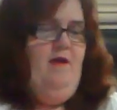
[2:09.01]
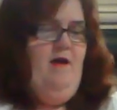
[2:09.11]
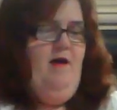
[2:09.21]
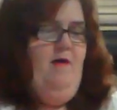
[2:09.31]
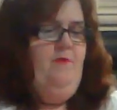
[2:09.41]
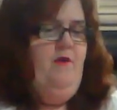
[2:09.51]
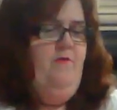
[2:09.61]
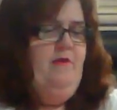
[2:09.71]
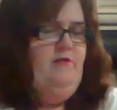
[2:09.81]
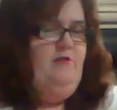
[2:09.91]
I'm
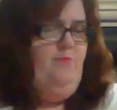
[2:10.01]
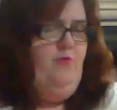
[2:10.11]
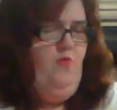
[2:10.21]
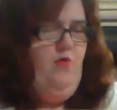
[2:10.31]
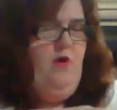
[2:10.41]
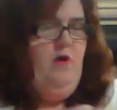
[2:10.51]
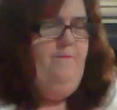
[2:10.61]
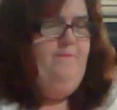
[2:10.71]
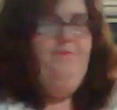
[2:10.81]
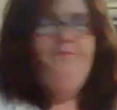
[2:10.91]
going to
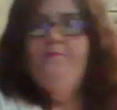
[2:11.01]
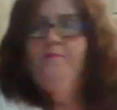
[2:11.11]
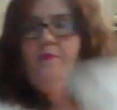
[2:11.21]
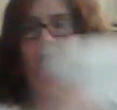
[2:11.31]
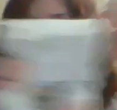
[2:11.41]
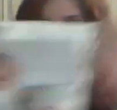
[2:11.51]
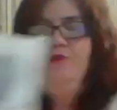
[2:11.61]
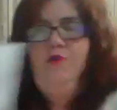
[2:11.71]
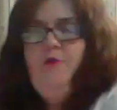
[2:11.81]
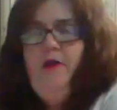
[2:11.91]
pour
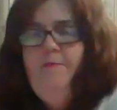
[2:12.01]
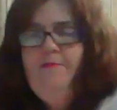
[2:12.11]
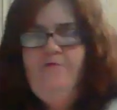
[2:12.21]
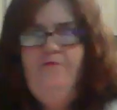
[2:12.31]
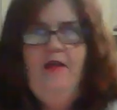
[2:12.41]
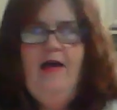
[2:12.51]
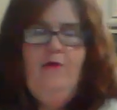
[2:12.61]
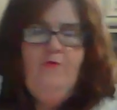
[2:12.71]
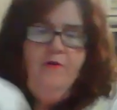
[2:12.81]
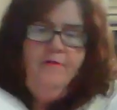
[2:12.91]
2 cups of
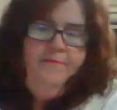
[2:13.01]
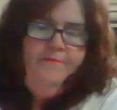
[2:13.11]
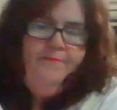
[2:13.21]
flour.